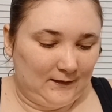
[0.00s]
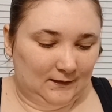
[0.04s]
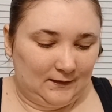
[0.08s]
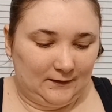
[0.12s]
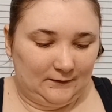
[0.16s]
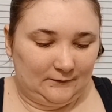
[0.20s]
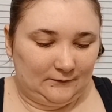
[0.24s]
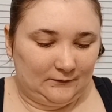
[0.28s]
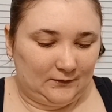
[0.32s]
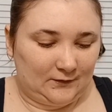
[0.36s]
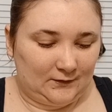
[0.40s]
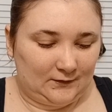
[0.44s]

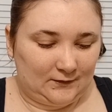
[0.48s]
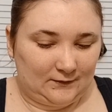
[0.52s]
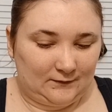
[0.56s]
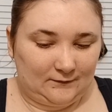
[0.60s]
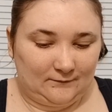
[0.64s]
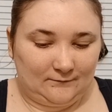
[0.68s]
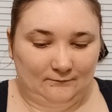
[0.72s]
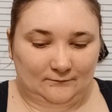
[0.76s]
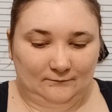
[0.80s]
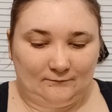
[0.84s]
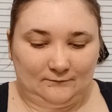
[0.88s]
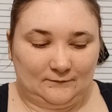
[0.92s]
it was just,
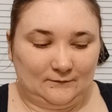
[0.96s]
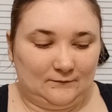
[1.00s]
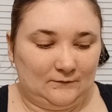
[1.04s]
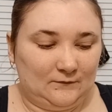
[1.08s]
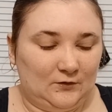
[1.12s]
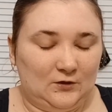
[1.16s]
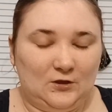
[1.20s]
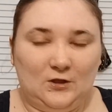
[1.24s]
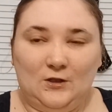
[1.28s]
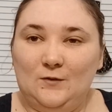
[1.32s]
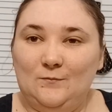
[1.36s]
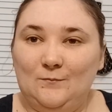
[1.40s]

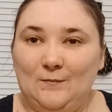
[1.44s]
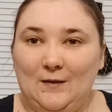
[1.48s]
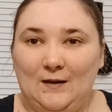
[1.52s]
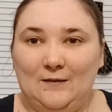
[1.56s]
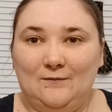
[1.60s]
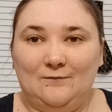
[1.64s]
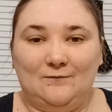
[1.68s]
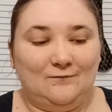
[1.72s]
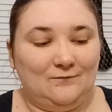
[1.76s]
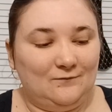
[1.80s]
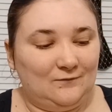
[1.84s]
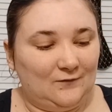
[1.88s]
she
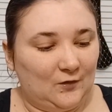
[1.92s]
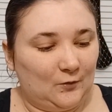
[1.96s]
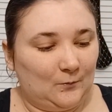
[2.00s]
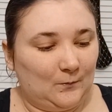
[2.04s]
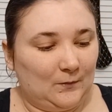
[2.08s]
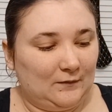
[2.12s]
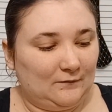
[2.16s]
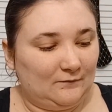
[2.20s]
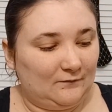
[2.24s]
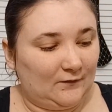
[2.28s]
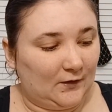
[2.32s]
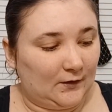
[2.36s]
made
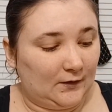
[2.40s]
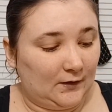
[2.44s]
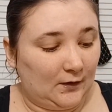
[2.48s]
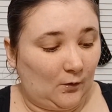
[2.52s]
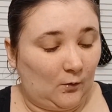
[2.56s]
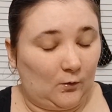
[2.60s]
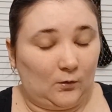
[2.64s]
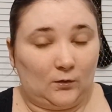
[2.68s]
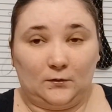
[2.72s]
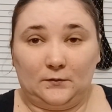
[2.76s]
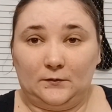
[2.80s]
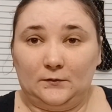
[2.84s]
filming very
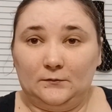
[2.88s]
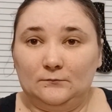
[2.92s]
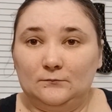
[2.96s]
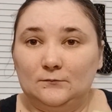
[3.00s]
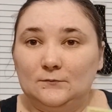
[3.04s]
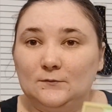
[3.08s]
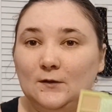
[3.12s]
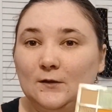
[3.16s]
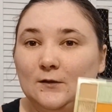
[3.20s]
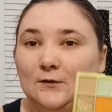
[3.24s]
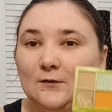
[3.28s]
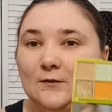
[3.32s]
hard.
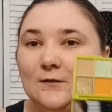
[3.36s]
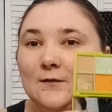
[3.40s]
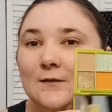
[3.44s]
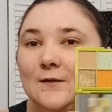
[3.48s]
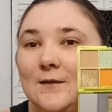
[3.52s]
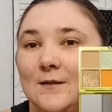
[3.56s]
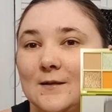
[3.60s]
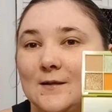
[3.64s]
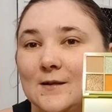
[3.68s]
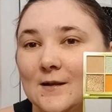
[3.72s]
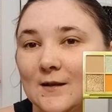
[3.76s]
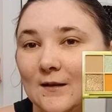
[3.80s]

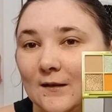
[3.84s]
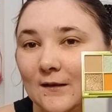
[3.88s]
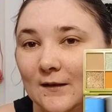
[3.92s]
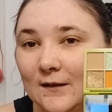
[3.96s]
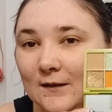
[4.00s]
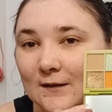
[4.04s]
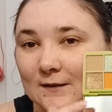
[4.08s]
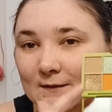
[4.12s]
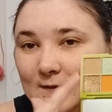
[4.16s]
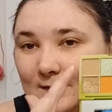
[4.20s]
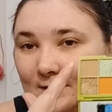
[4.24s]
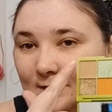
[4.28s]

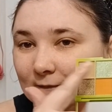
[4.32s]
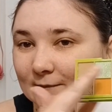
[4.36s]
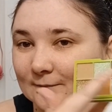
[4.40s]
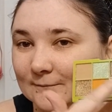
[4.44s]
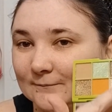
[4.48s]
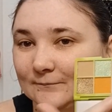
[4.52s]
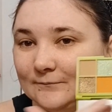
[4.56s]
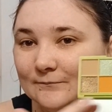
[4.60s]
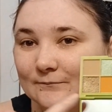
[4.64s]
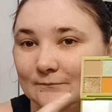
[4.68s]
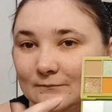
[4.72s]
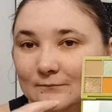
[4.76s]
So,
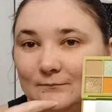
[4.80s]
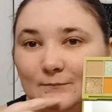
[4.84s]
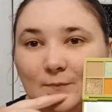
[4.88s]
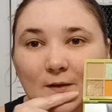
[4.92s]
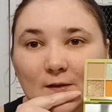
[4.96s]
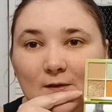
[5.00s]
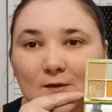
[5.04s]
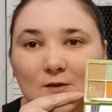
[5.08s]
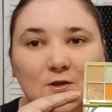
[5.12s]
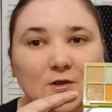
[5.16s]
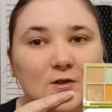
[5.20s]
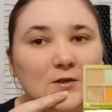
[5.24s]

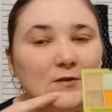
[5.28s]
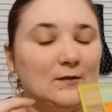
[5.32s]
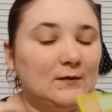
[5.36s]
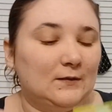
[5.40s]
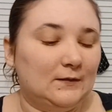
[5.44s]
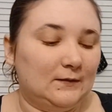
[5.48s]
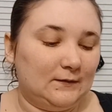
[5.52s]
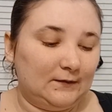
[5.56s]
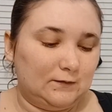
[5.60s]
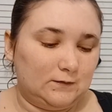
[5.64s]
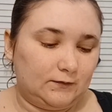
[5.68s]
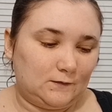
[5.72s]
but she
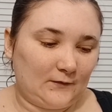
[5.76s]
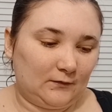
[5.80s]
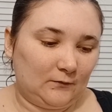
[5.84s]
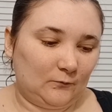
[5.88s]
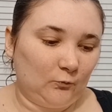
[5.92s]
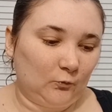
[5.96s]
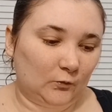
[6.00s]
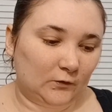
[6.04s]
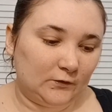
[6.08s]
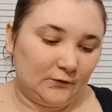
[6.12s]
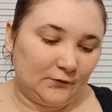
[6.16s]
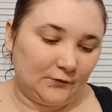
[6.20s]
is
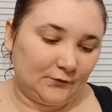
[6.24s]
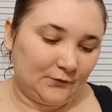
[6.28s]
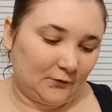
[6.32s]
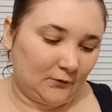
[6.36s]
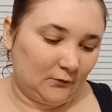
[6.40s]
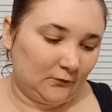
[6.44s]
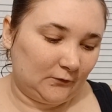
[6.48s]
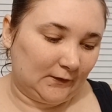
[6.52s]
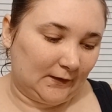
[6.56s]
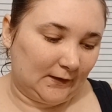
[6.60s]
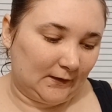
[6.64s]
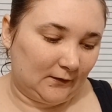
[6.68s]
1 year
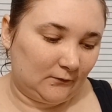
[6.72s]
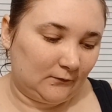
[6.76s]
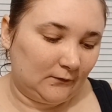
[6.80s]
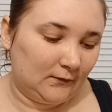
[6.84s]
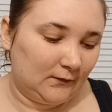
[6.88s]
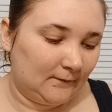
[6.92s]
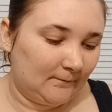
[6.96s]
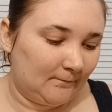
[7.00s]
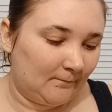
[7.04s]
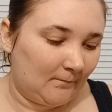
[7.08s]
old now.